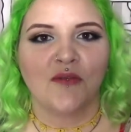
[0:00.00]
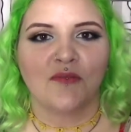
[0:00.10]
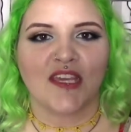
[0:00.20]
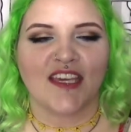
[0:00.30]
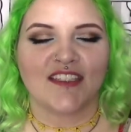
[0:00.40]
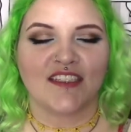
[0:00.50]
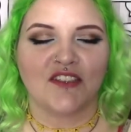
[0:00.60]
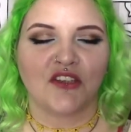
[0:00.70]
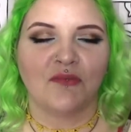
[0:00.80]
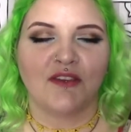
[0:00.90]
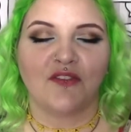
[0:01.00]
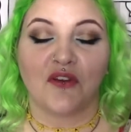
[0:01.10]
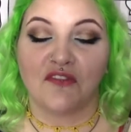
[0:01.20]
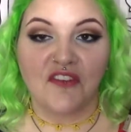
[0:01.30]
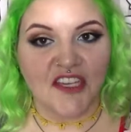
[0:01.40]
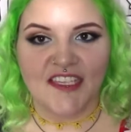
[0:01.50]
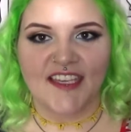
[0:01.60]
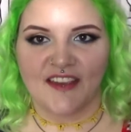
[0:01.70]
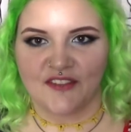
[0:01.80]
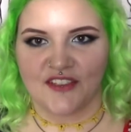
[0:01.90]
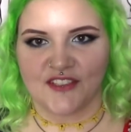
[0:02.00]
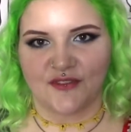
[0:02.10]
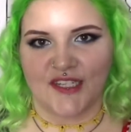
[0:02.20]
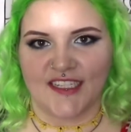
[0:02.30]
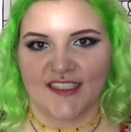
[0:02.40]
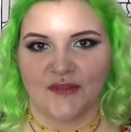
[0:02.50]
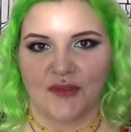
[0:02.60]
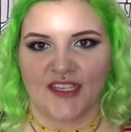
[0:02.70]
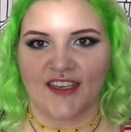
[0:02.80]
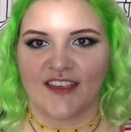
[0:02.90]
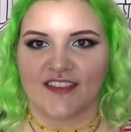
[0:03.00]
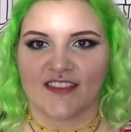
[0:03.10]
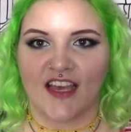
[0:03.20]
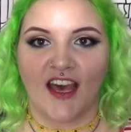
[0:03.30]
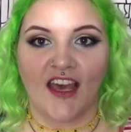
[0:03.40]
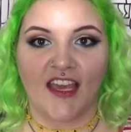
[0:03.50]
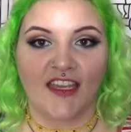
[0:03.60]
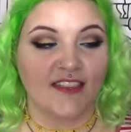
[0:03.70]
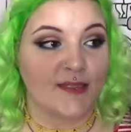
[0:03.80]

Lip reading: because it took me for fucking ever to read it because I,